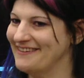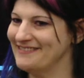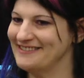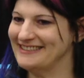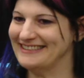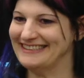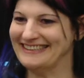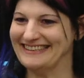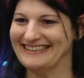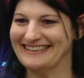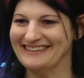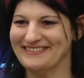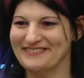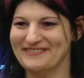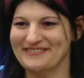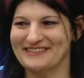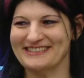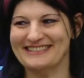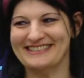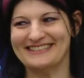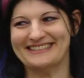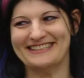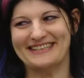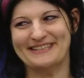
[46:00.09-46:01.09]
have seen
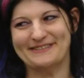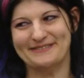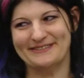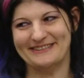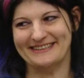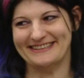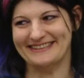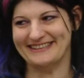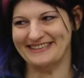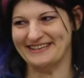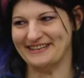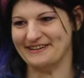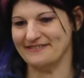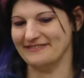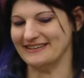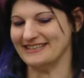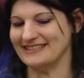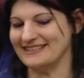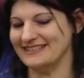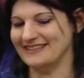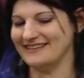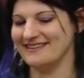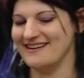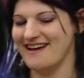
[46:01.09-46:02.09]
for successful
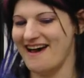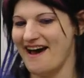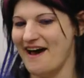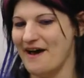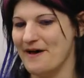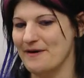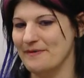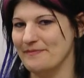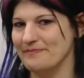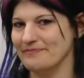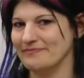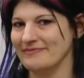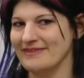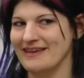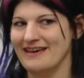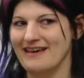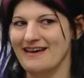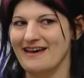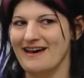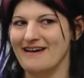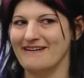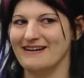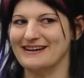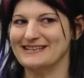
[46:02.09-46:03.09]
innovation um,
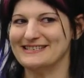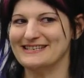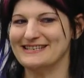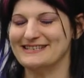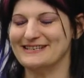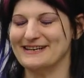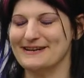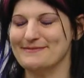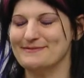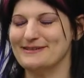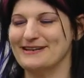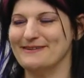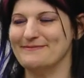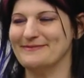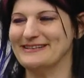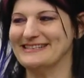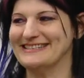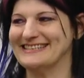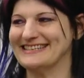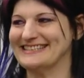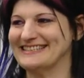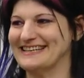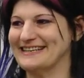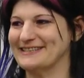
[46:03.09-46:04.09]
across the startups that have been
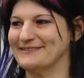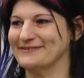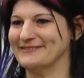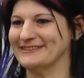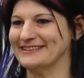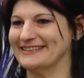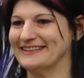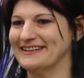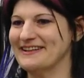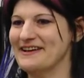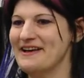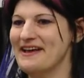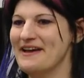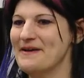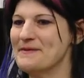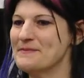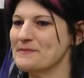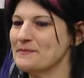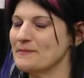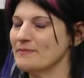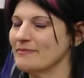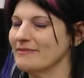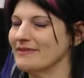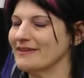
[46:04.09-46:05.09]
successful.
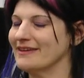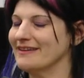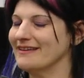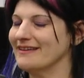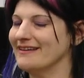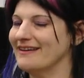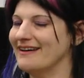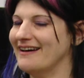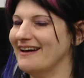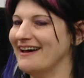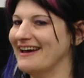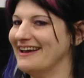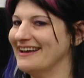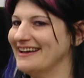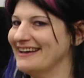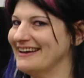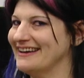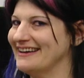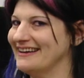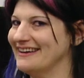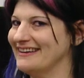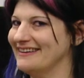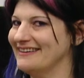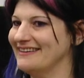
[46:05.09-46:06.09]
I
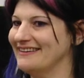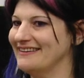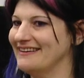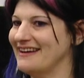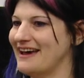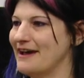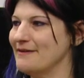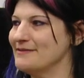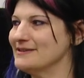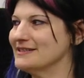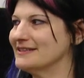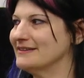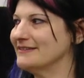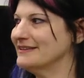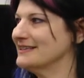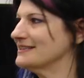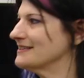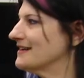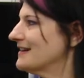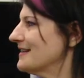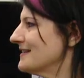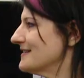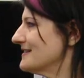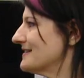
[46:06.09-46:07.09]
can. I was going
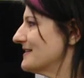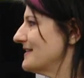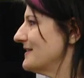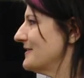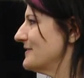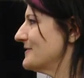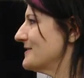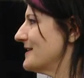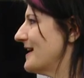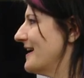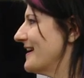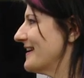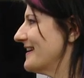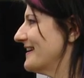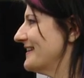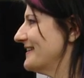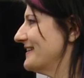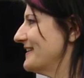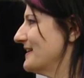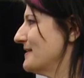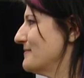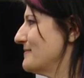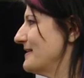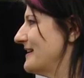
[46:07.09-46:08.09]
to also talk a
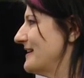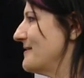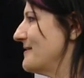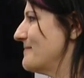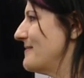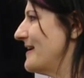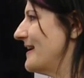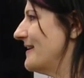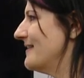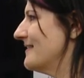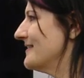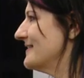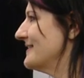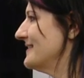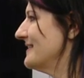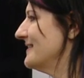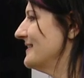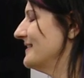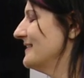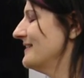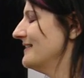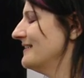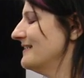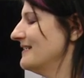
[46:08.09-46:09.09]
little about
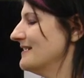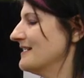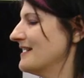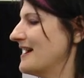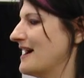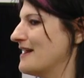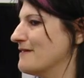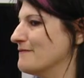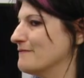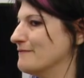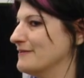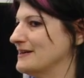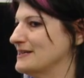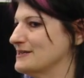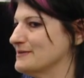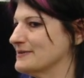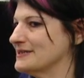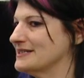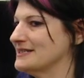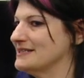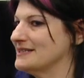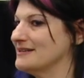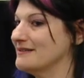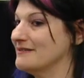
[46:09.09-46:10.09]
kind of
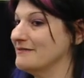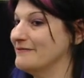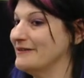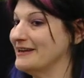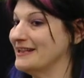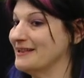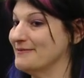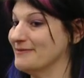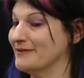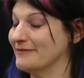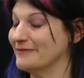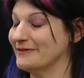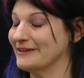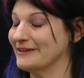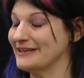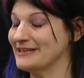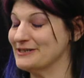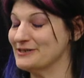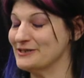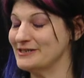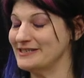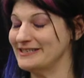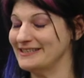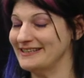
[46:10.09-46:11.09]
resources that are available if you're
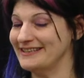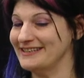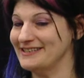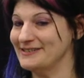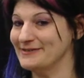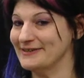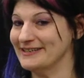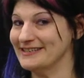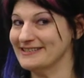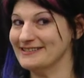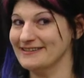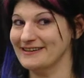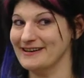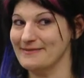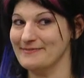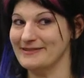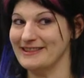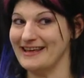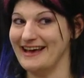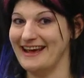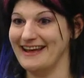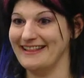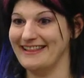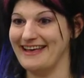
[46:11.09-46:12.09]
interested in doing a startup with
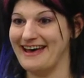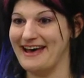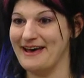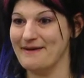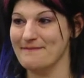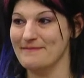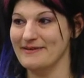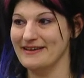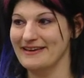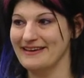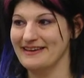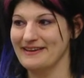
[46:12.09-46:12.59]
iLab.